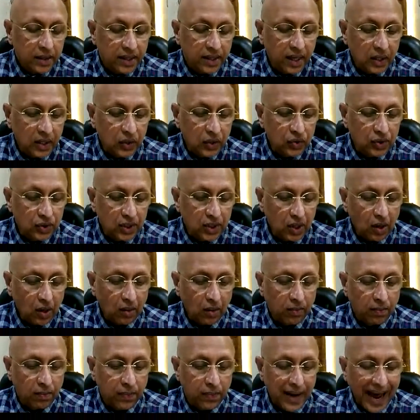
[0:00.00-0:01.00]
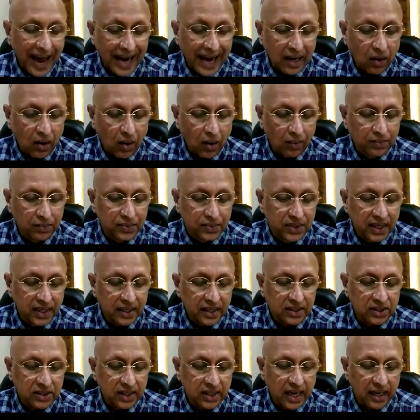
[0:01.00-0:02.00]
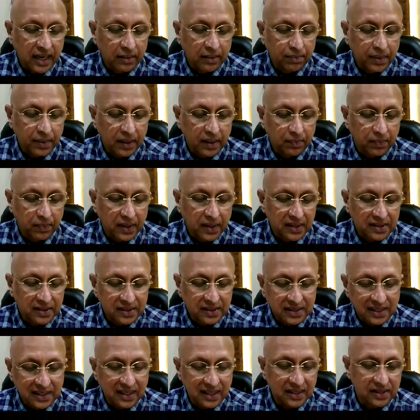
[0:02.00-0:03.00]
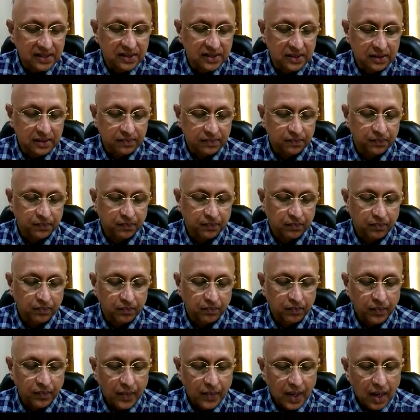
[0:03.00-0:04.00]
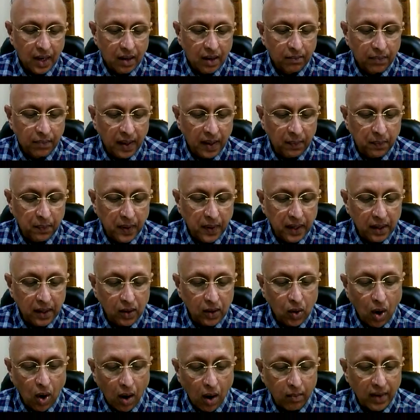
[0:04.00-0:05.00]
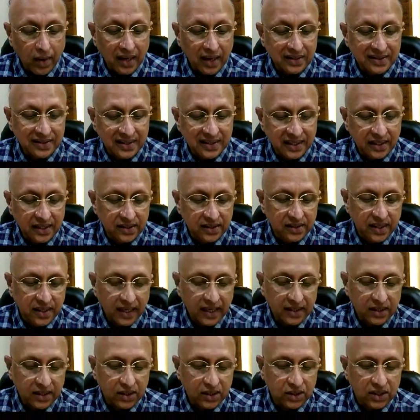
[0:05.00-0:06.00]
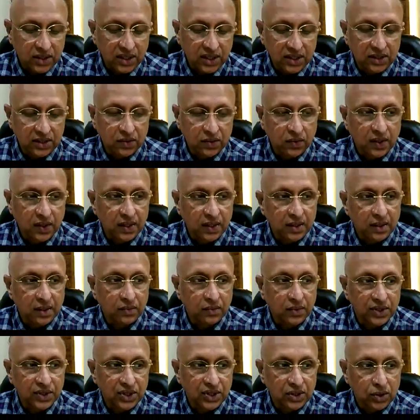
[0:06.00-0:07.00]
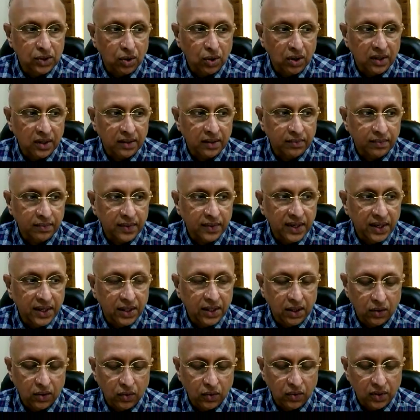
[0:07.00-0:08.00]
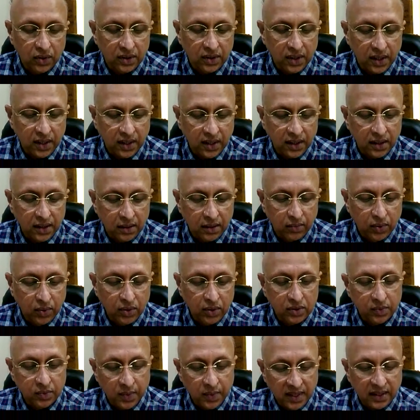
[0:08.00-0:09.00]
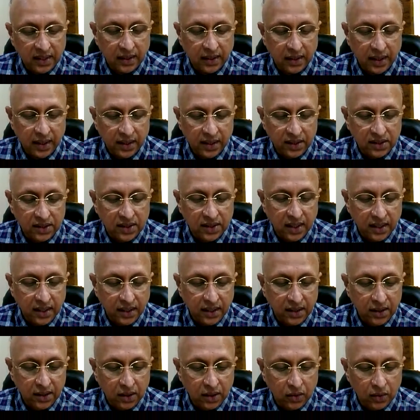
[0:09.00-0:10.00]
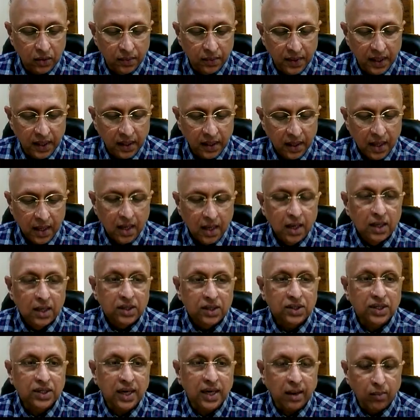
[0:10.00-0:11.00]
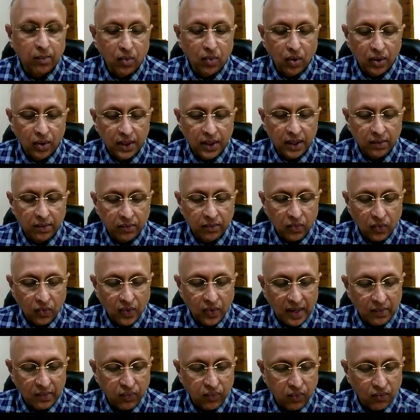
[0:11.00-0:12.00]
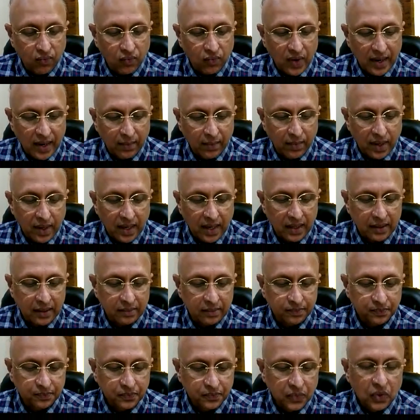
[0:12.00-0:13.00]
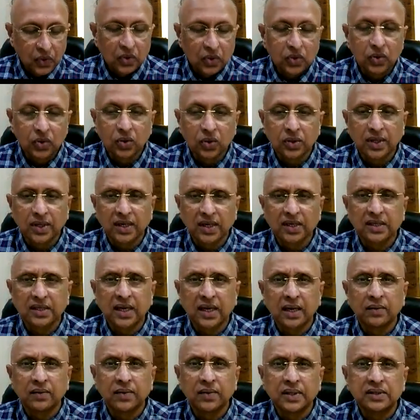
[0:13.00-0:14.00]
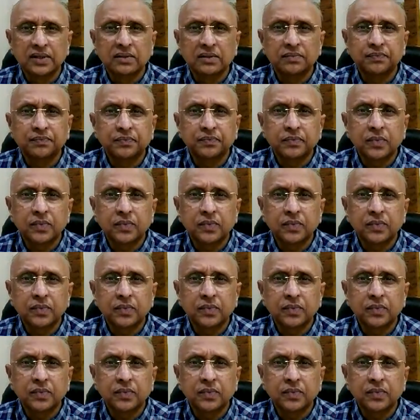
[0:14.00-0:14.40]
Delusion of black objects and people sees. People, comma, sees. That sees word which is not written over there in the books, but it is there in the rubric. Stramonium, one mark. So there is always,